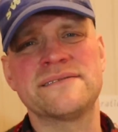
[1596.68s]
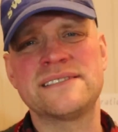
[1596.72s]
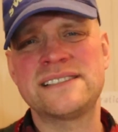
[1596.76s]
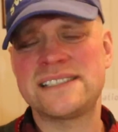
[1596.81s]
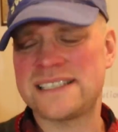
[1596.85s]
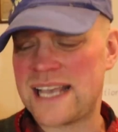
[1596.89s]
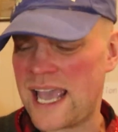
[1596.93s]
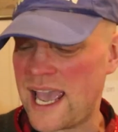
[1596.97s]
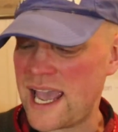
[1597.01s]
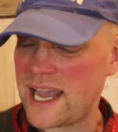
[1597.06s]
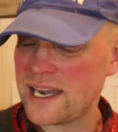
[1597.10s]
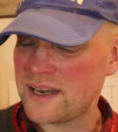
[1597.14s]
of
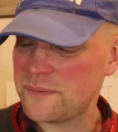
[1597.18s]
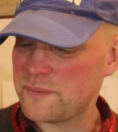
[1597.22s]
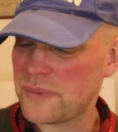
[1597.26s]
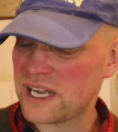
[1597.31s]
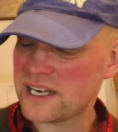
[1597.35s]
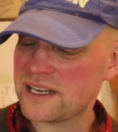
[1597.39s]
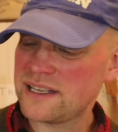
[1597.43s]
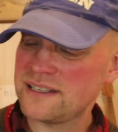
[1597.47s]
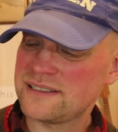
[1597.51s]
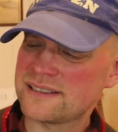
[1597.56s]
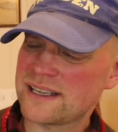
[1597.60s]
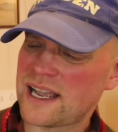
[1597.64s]
sad,
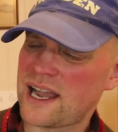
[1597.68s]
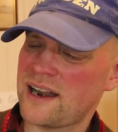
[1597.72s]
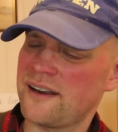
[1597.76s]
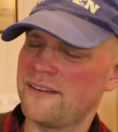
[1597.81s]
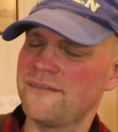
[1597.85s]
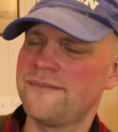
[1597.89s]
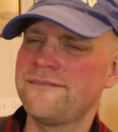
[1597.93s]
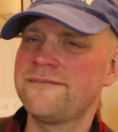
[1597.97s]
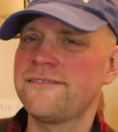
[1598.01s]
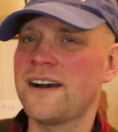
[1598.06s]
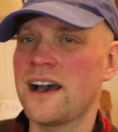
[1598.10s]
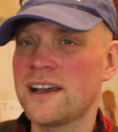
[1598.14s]
but it's kind
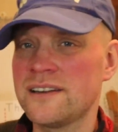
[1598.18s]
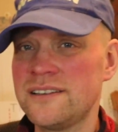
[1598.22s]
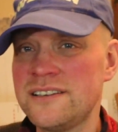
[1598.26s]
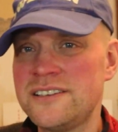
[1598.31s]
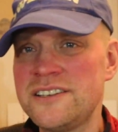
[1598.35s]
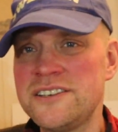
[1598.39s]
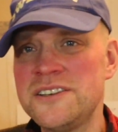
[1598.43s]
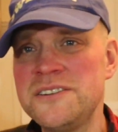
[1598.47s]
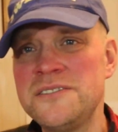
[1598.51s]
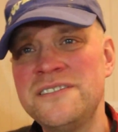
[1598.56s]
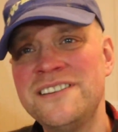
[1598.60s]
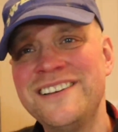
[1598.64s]
of fun
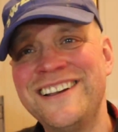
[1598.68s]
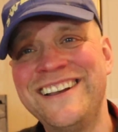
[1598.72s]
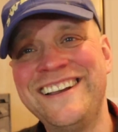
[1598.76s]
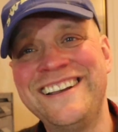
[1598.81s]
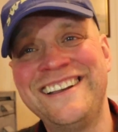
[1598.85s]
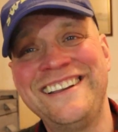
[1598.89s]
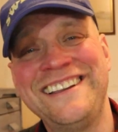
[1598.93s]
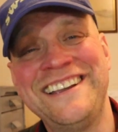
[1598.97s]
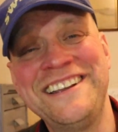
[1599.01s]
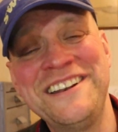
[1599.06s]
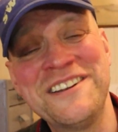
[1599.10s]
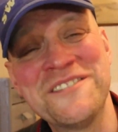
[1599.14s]
too,
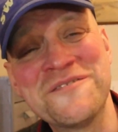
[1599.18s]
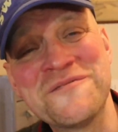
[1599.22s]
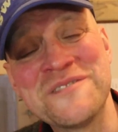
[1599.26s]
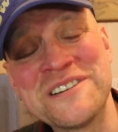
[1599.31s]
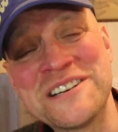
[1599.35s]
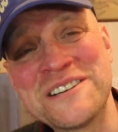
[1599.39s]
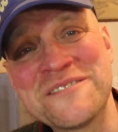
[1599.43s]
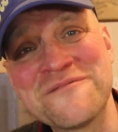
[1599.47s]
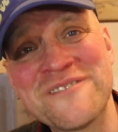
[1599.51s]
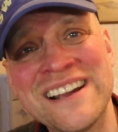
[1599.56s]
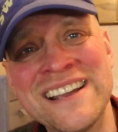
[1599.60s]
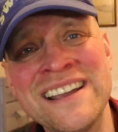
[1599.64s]
in a
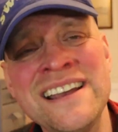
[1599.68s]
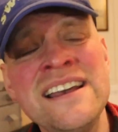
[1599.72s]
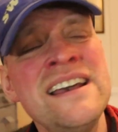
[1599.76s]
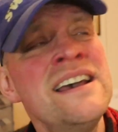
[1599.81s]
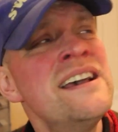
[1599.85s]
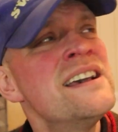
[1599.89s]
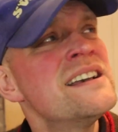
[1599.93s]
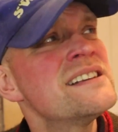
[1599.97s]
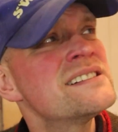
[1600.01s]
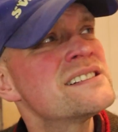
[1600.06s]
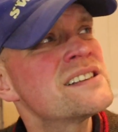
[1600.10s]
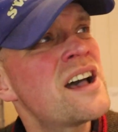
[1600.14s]
weird way.
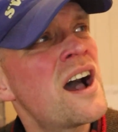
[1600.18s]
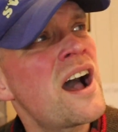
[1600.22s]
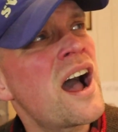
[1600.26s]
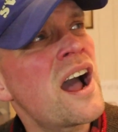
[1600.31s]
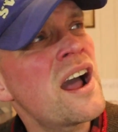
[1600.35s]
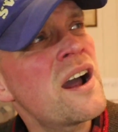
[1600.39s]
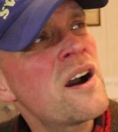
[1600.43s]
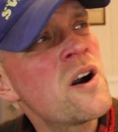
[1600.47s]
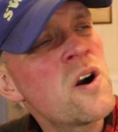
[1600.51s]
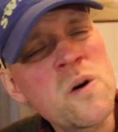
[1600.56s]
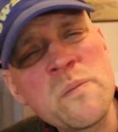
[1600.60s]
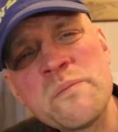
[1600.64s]
So
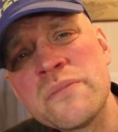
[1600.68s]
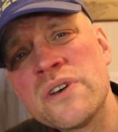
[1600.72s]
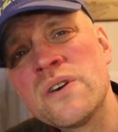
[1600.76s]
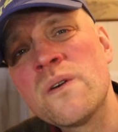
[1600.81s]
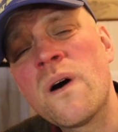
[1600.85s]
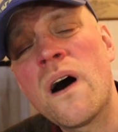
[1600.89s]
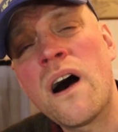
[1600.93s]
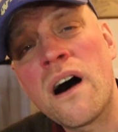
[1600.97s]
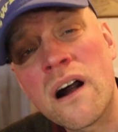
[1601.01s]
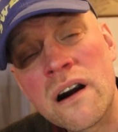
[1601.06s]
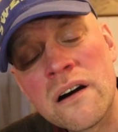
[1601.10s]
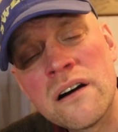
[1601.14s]
I hope
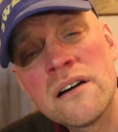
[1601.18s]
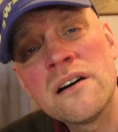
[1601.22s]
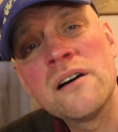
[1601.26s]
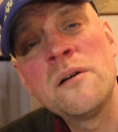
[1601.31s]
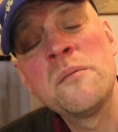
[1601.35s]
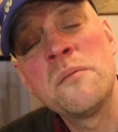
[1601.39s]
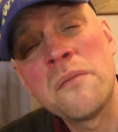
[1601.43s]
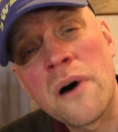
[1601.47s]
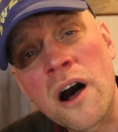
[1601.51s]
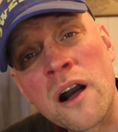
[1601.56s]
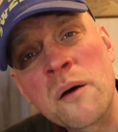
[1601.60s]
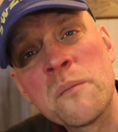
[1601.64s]
you are
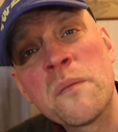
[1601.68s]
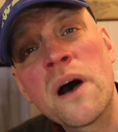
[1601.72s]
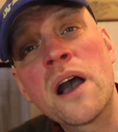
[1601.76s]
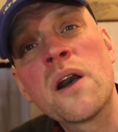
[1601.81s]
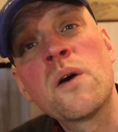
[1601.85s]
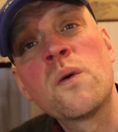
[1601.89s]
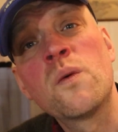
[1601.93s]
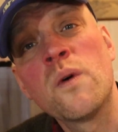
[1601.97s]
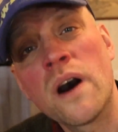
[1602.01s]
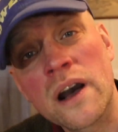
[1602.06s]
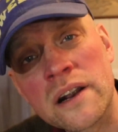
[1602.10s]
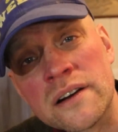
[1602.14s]
among my
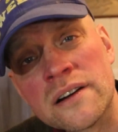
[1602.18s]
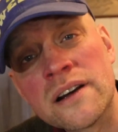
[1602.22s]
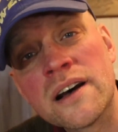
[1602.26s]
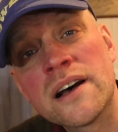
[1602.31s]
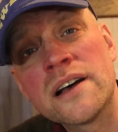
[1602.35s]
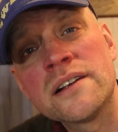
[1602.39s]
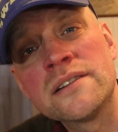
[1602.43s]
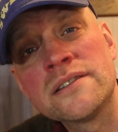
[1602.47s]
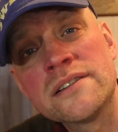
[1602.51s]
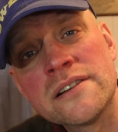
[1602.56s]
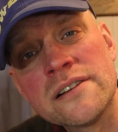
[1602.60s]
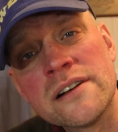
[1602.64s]

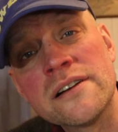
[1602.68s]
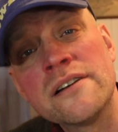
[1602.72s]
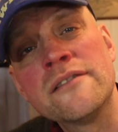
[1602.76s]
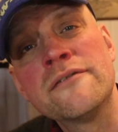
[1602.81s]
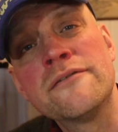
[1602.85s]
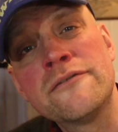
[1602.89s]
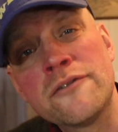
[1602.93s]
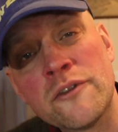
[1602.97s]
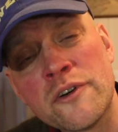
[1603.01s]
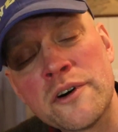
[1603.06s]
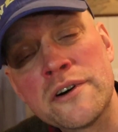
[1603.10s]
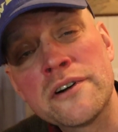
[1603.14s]

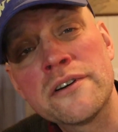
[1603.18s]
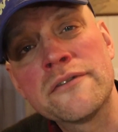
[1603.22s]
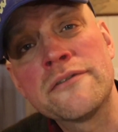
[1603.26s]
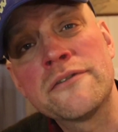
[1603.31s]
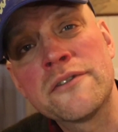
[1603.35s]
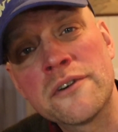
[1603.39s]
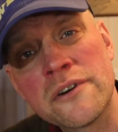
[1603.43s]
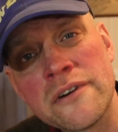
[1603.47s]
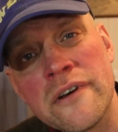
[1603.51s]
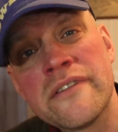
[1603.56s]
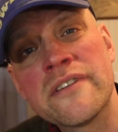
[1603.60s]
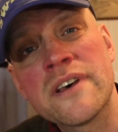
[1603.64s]

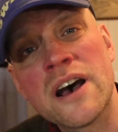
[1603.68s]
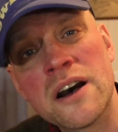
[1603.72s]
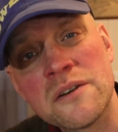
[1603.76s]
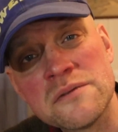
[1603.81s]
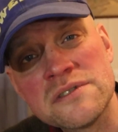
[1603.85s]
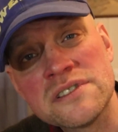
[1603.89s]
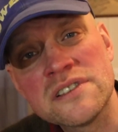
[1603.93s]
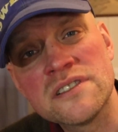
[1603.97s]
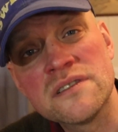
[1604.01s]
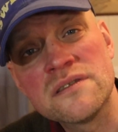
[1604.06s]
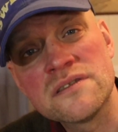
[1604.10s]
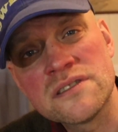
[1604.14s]

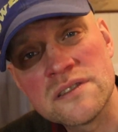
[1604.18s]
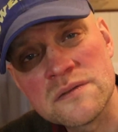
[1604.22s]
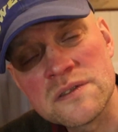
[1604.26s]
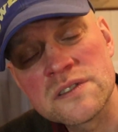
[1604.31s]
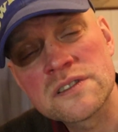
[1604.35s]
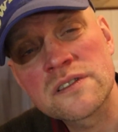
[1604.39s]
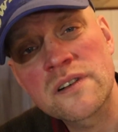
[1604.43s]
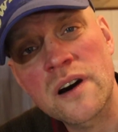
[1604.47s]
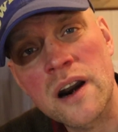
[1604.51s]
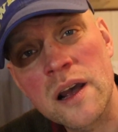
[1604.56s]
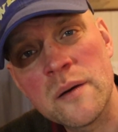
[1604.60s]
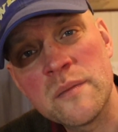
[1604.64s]
144,000
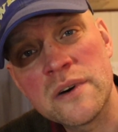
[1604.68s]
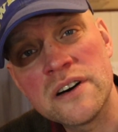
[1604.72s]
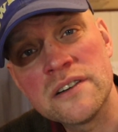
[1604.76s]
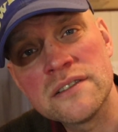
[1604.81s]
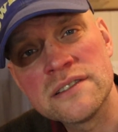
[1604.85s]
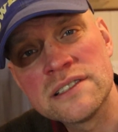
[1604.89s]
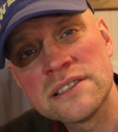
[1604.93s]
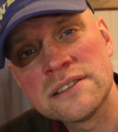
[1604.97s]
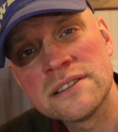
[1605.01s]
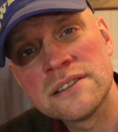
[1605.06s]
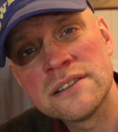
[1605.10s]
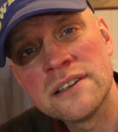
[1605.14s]

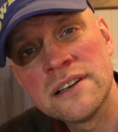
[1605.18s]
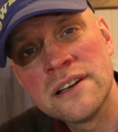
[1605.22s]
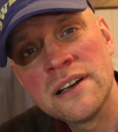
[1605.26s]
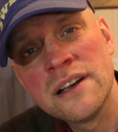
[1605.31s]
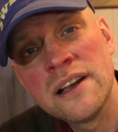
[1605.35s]
subscribers.